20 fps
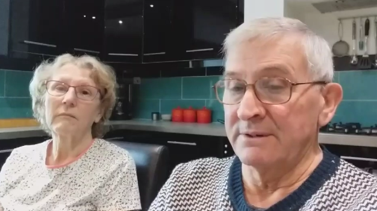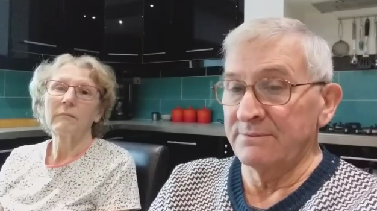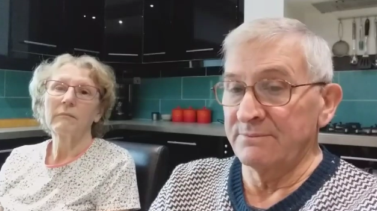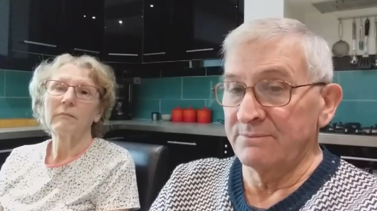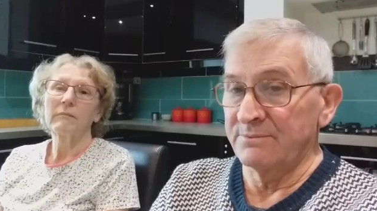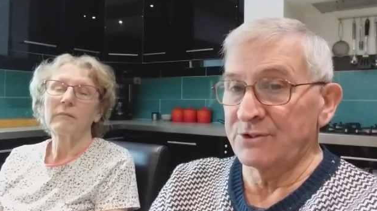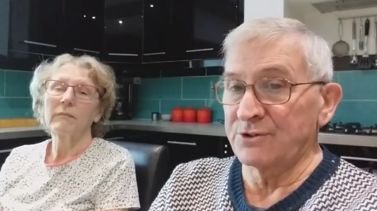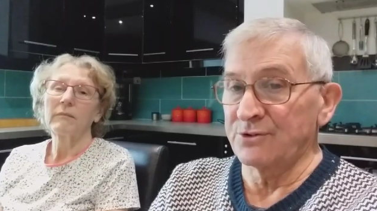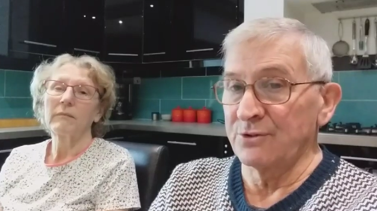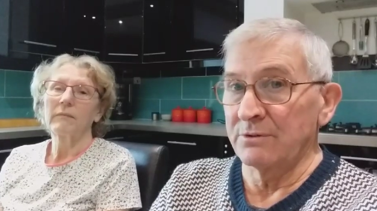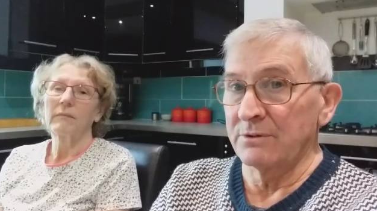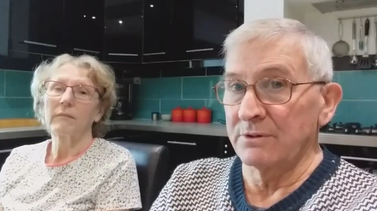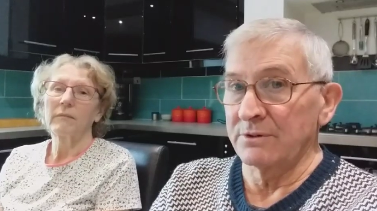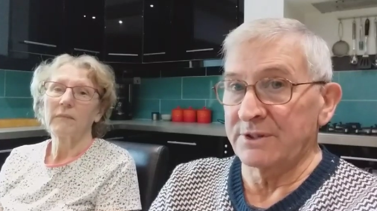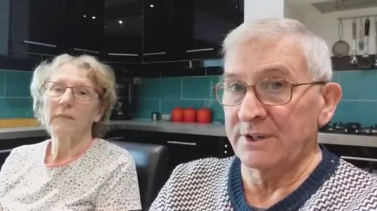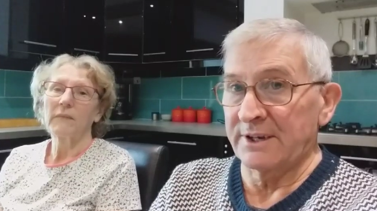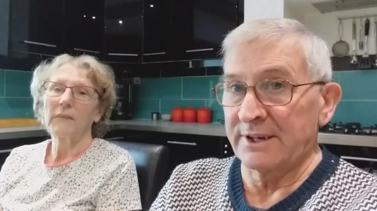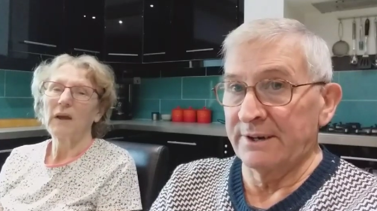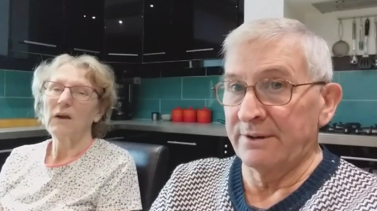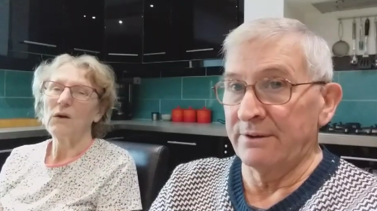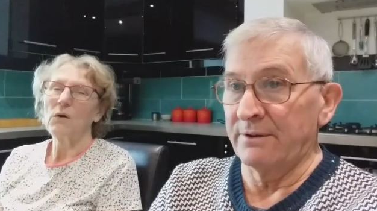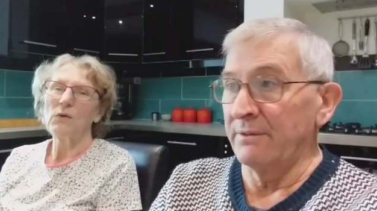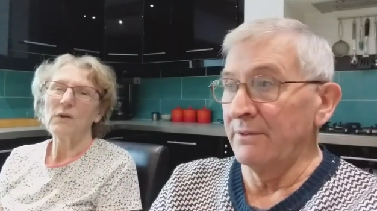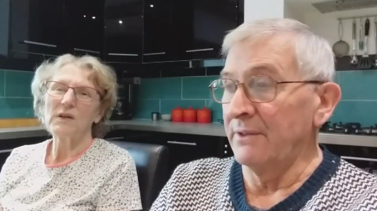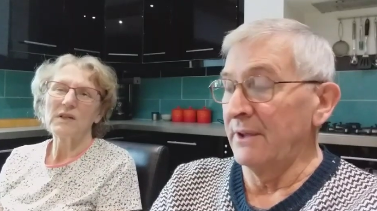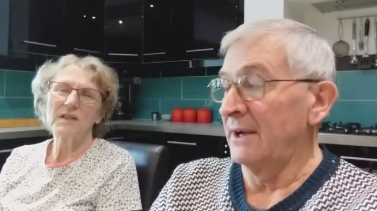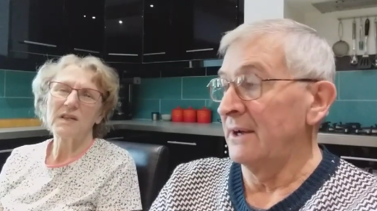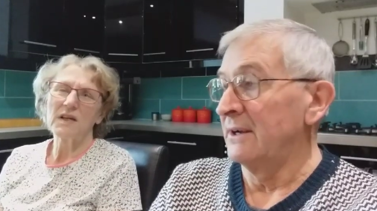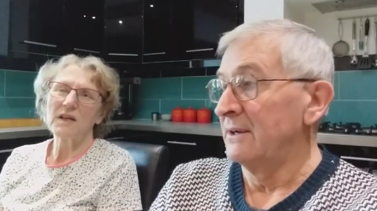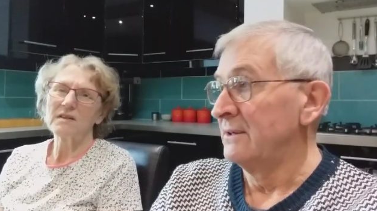Speaker 1: you'd struggle to get
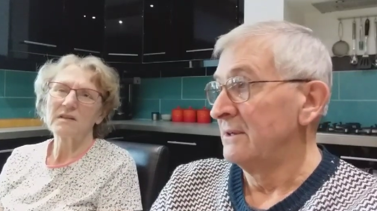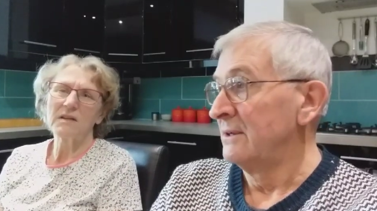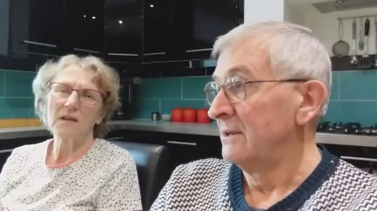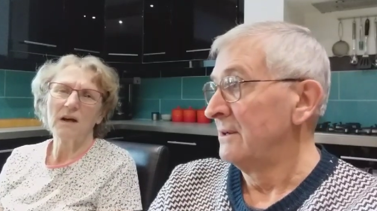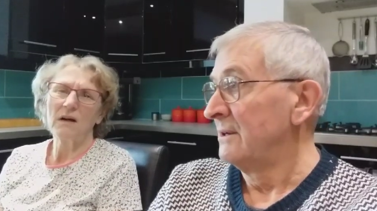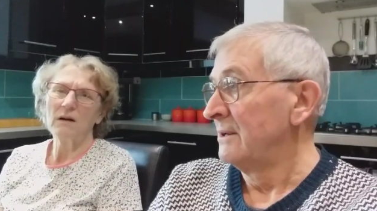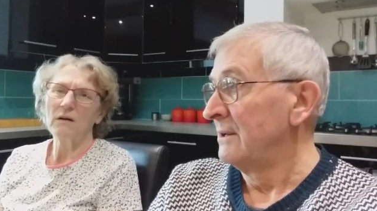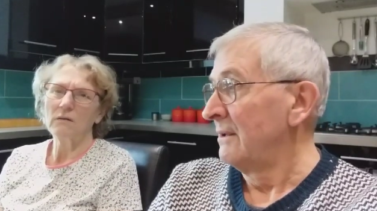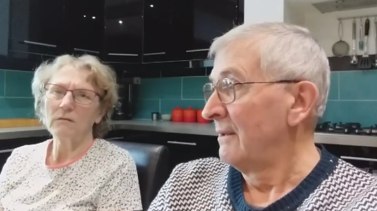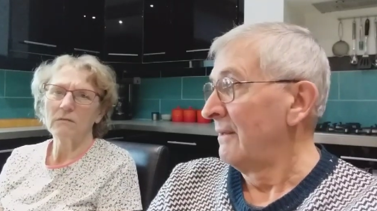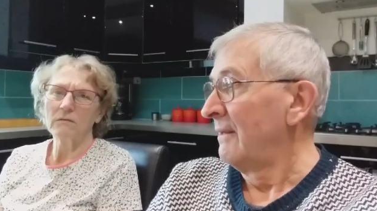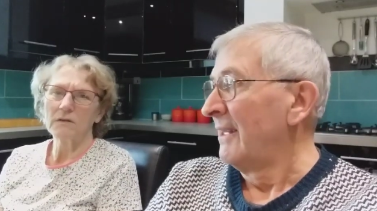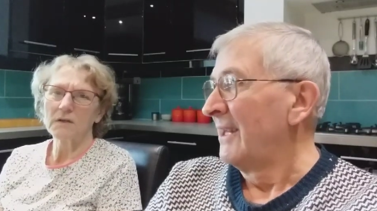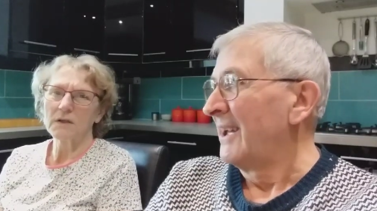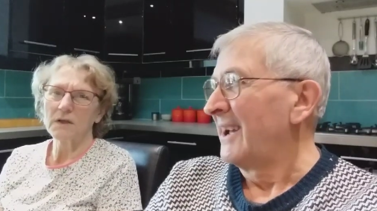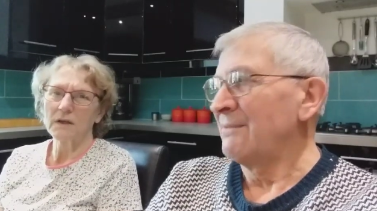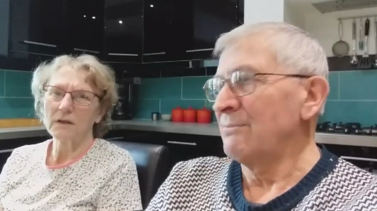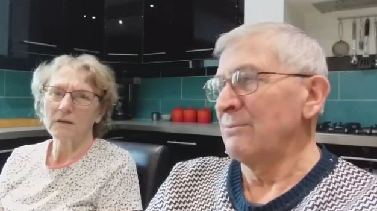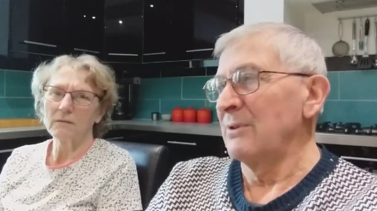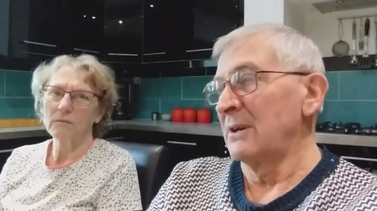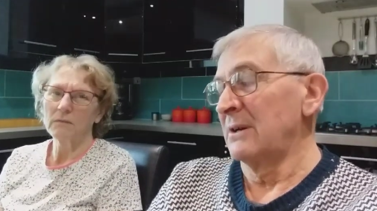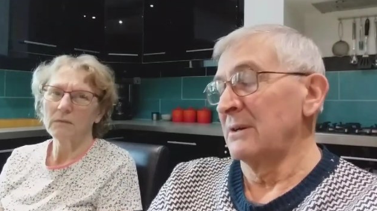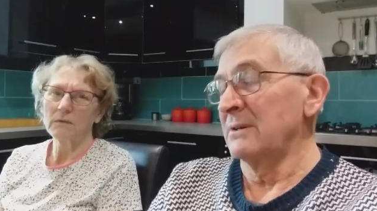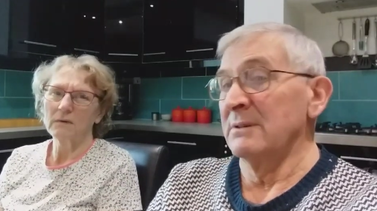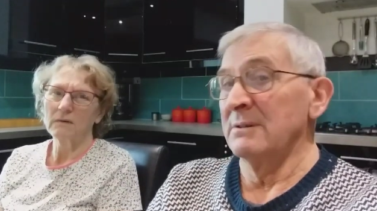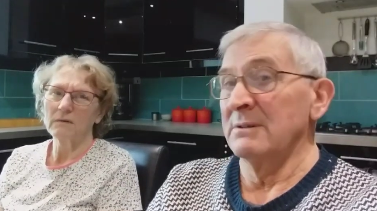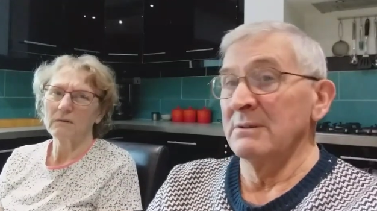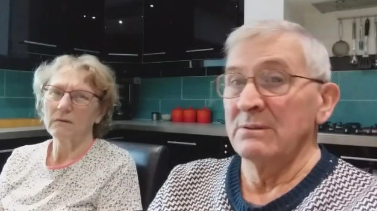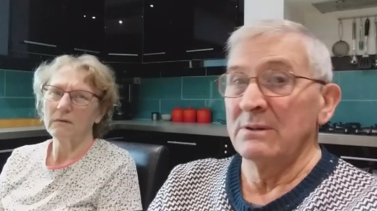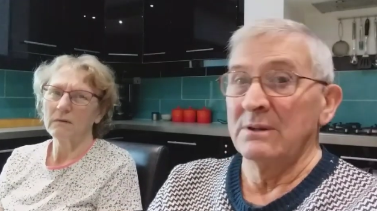Always on Always says that all the oh, time. Oh, well,
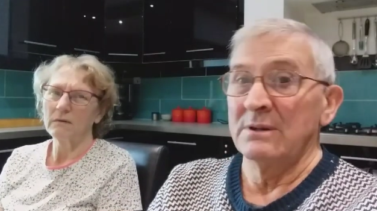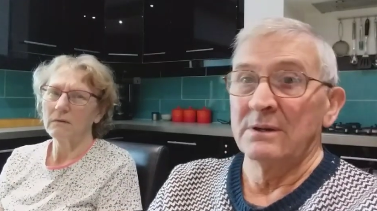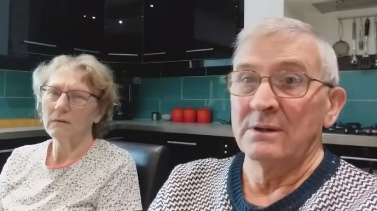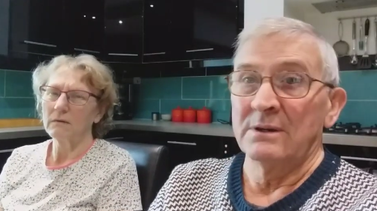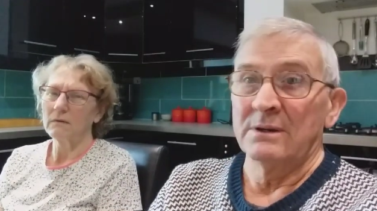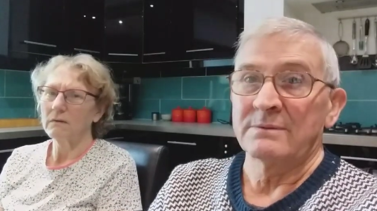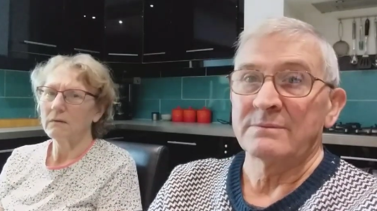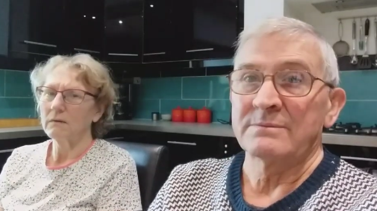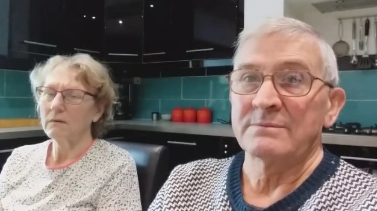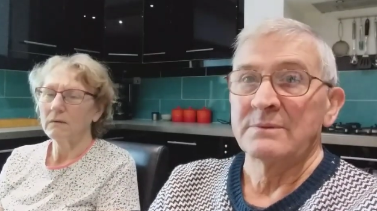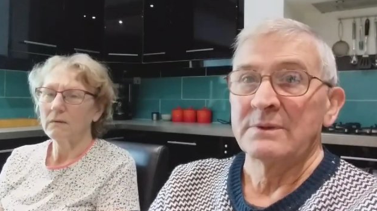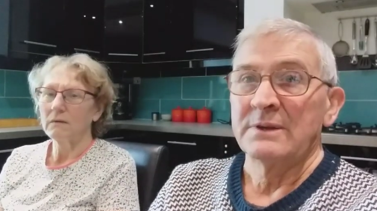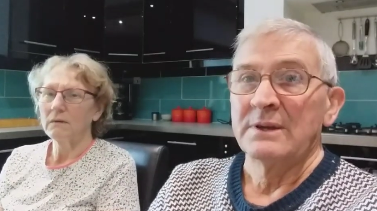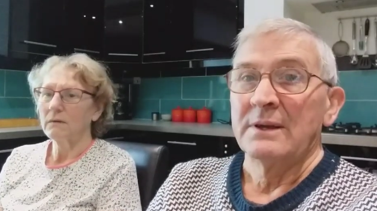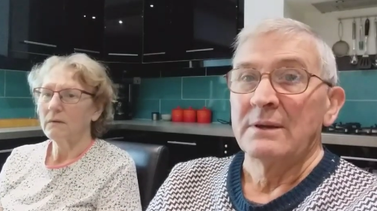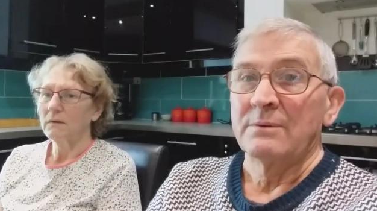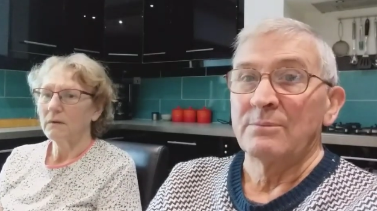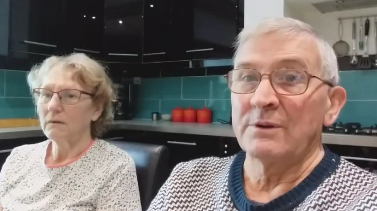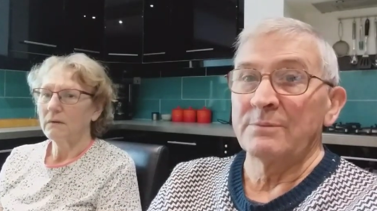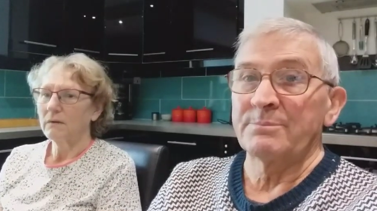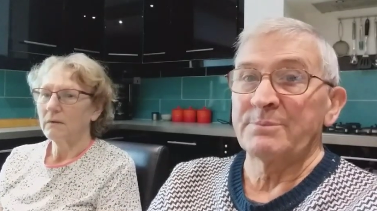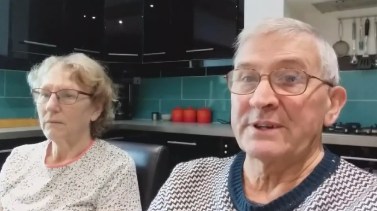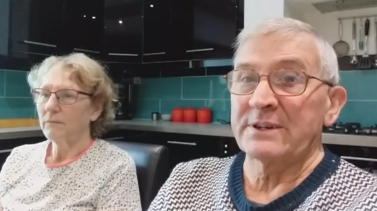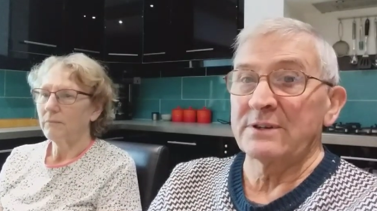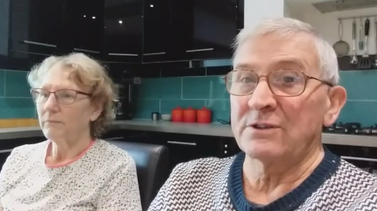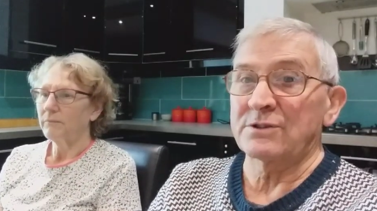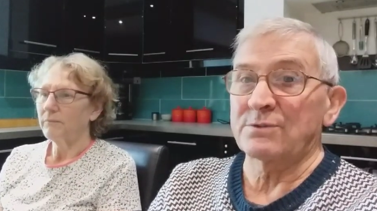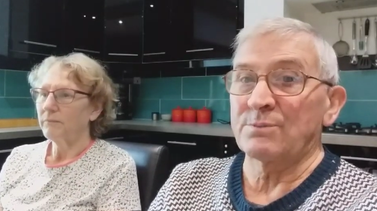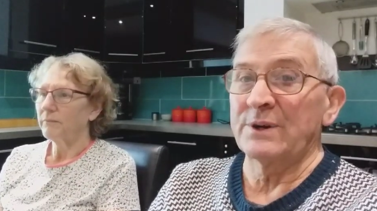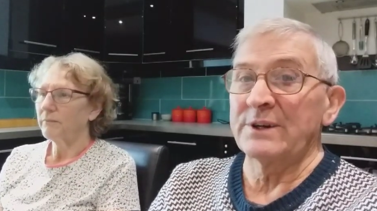I do, yeah. Well,
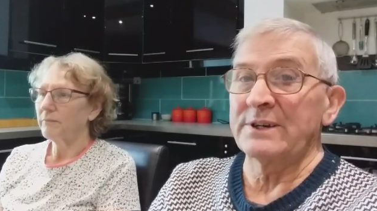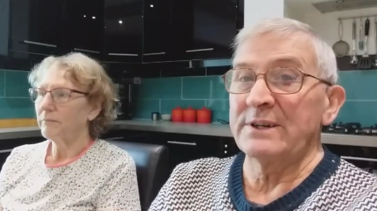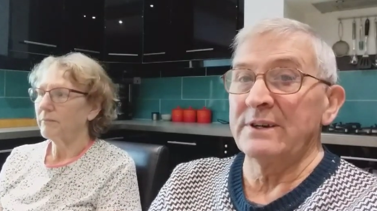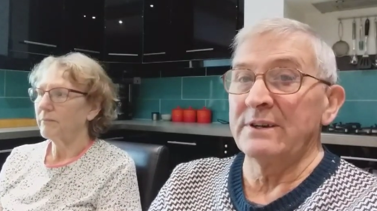because